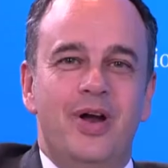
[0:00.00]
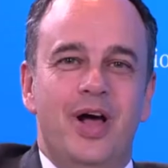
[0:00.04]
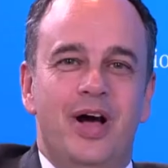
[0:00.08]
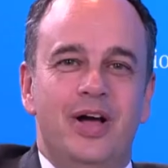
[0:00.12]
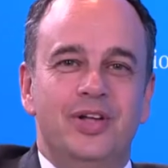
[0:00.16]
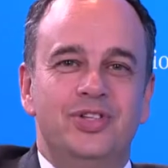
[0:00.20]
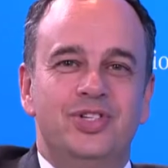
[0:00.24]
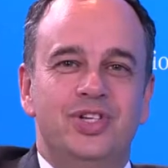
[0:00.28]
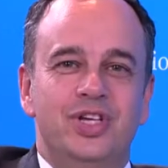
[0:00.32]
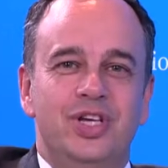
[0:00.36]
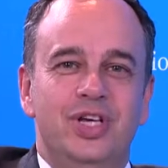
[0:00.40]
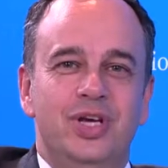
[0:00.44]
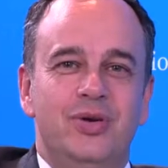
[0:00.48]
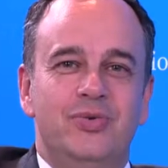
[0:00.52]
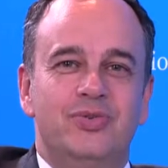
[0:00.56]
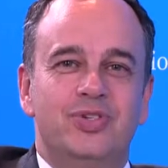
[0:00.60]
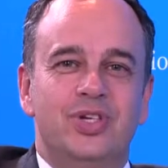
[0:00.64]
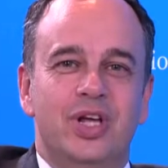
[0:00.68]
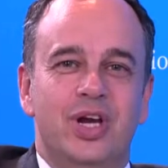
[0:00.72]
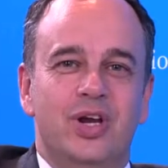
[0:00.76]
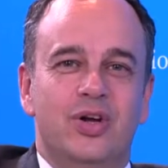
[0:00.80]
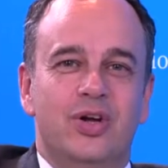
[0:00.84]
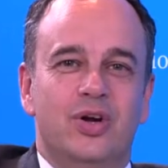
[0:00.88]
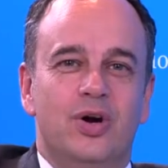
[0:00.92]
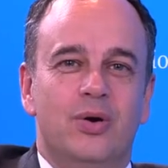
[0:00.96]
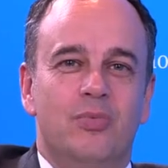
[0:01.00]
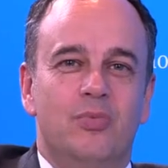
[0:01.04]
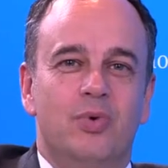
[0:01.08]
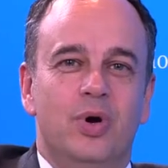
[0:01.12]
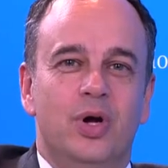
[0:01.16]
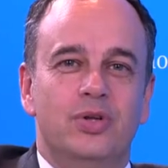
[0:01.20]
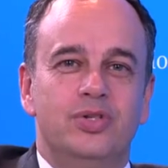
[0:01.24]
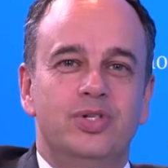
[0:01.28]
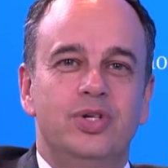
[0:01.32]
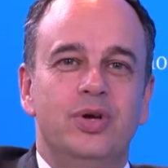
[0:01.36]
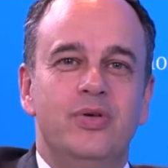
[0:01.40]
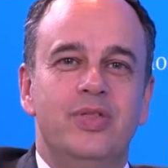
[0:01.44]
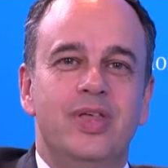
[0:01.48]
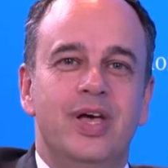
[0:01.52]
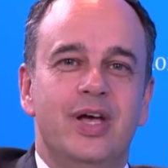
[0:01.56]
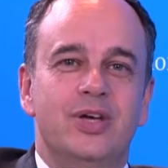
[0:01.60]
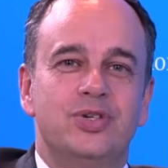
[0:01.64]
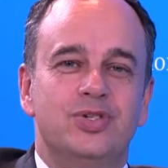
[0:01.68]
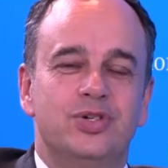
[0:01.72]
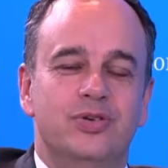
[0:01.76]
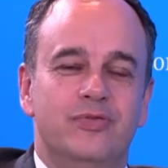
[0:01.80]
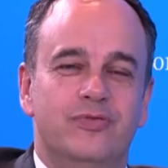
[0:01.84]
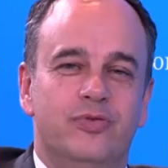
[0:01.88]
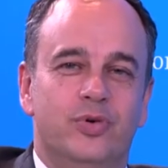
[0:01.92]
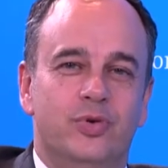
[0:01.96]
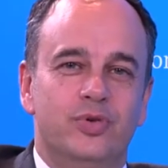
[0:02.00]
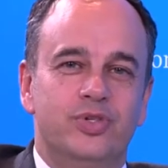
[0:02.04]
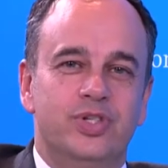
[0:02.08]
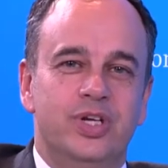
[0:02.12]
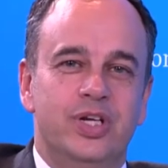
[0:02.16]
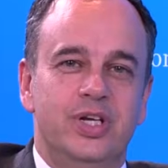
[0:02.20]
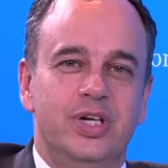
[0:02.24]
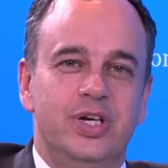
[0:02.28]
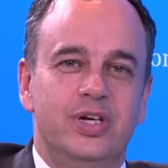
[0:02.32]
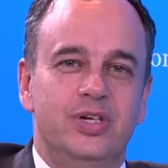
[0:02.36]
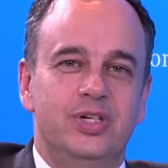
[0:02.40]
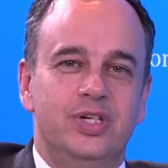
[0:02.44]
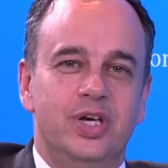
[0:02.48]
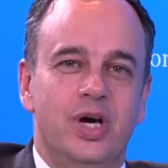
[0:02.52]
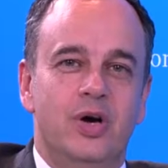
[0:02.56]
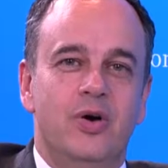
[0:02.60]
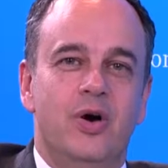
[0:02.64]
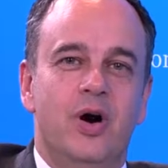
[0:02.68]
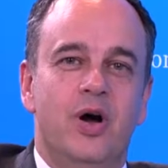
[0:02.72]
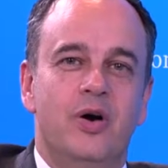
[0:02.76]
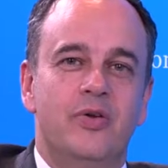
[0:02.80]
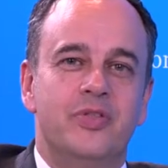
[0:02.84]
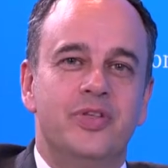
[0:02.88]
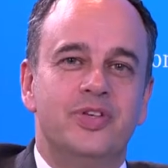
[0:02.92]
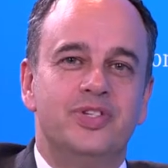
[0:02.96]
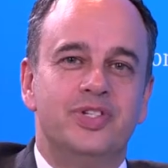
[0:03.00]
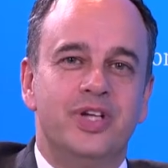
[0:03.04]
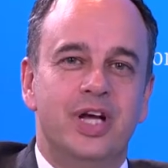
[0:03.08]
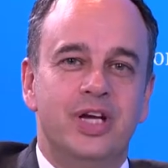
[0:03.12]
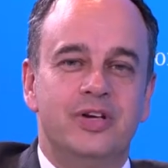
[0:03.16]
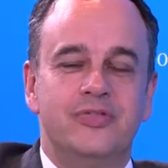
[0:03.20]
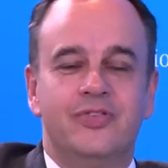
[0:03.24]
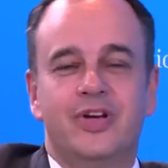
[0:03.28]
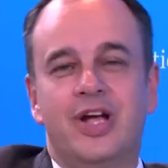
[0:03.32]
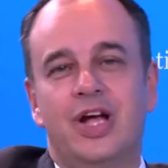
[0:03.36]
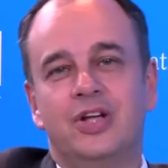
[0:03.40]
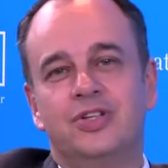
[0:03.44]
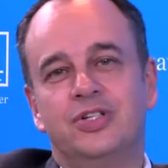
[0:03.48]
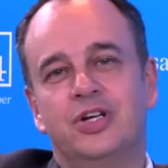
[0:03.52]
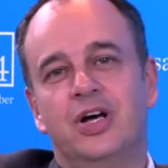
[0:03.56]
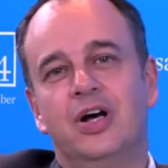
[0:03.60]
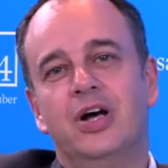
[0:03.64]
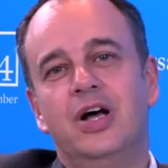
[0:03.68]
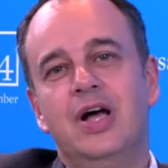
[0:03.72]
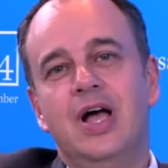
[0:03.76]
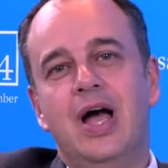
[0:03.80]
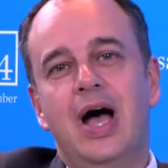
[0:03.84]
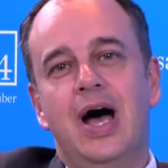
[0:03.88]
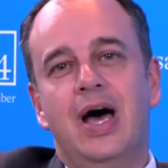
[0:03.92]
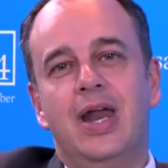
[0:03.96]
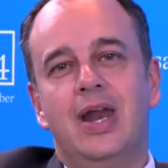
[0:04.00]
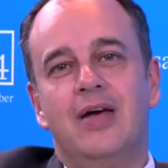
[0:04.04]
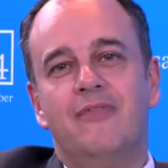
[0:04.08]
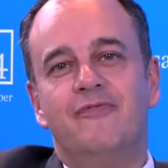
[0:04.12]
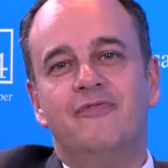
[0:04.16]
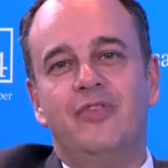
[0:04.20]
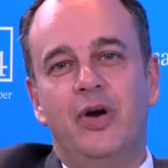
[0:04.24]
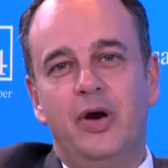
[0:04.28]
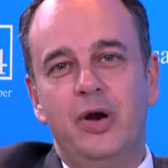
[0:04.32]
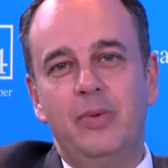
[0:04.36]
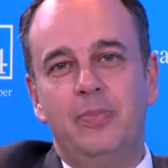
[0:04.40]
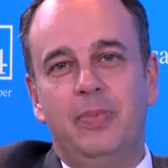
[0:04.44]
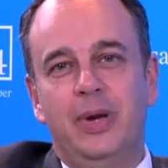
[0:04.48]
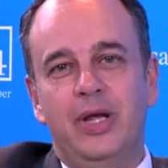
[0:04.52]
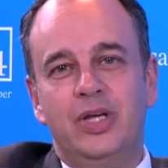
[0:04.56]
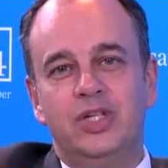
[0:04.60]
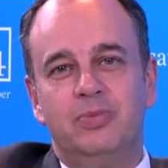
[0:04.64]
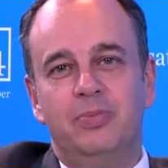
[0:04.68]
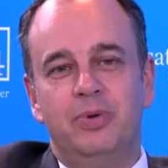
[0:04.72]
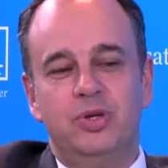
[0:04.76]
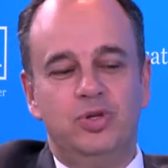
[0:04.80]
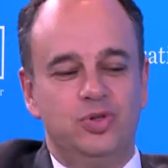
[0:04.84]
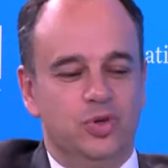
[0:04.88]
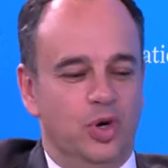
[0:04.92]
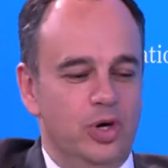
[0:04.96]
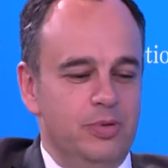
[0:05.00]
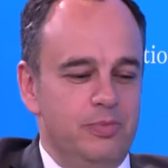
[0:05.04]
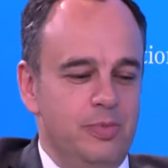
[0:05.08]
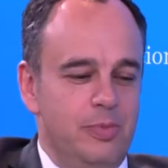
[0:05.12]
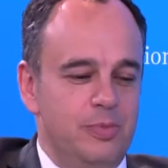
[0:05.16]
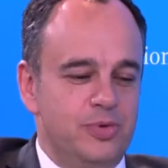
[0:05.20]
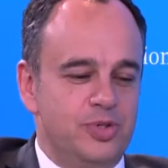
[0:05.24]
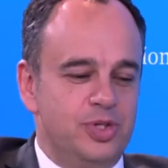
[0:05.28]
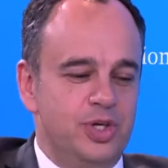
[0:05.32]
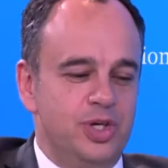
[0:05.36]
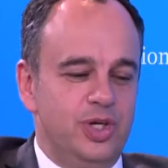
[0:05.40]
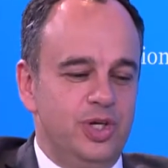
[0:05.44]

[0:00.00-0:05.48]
ITU Telecom World 2014 in Doha in the state of Qatar and I'm very pleased to be joined by Mr.